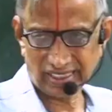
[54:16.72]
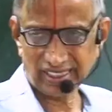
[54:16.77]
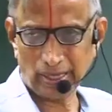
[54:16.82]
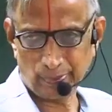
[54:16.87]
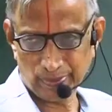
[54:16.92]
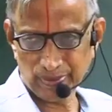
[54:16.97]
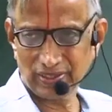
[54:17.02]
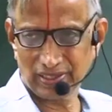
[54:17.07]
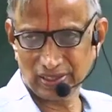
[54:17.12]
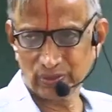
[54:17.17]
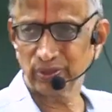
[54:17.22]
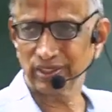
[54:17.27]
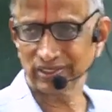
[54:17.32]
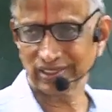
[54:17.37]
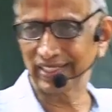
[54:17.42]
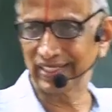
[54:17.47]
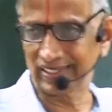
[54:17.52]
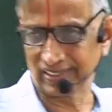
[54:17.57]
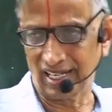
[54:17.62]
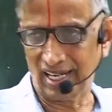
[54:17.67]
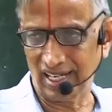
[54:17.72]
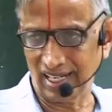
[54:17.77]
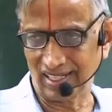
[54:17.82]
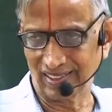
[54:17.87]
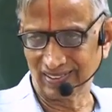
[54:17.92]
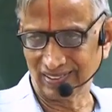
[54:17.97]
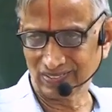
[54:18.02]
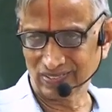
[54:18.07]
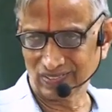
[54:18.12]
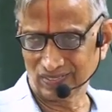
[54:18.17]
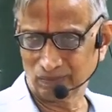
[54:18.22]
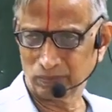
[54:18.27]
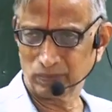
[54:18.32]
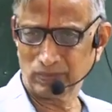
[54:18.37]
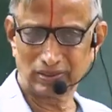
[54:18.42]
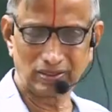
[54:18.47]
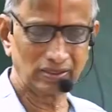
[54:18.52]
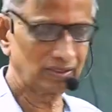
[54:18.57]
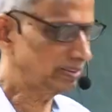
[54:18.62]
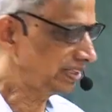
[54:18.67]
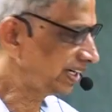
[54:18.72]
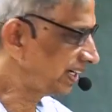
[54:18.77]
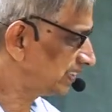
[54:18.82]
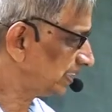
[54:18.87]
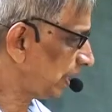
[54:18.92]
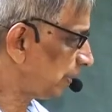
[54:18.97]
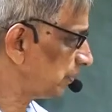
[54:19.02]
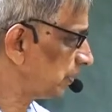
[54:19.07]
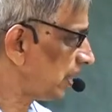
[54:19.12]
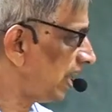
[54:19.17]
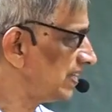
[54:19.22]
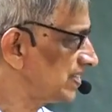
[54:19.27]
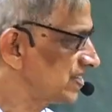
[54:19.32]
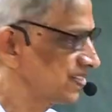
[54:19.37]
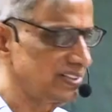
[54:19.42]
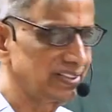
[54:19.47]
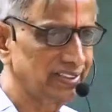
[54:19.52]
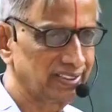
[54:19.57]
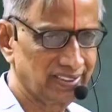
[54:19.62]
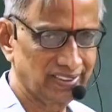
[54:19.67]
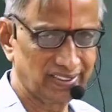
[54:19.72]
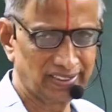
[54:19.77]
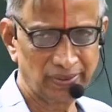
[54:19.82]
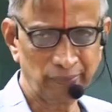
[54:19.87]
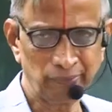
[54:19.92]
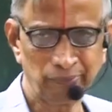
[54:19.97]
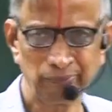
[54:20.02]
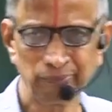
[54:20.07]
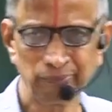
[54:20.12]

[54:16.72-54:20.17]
any epsilon, you can get an R, so take some constant here.